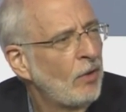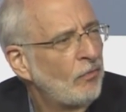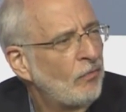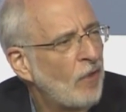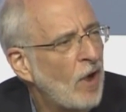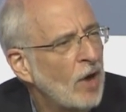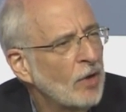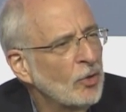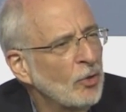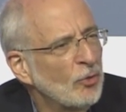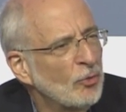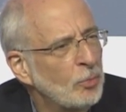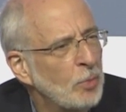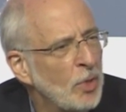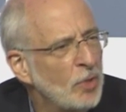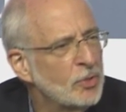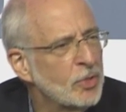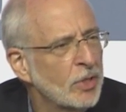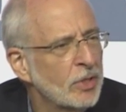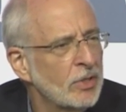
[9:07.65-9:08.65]
Wagner's
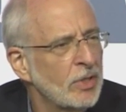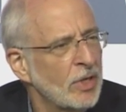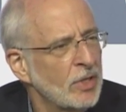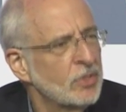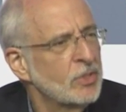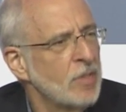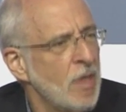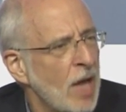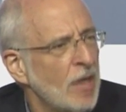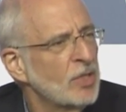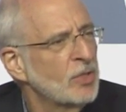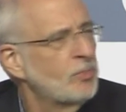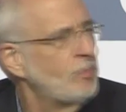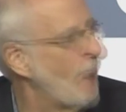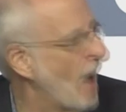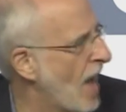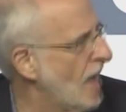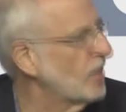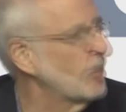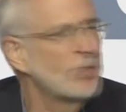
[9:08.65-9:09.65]
music, that it's not as
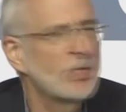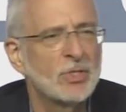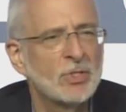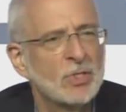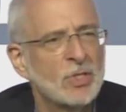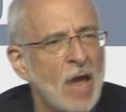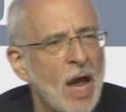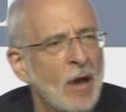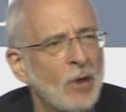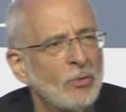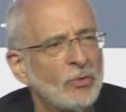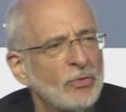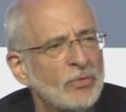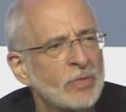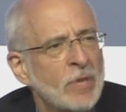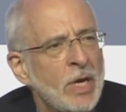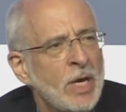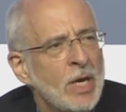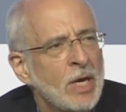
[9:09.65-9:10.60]
bad as it sounds.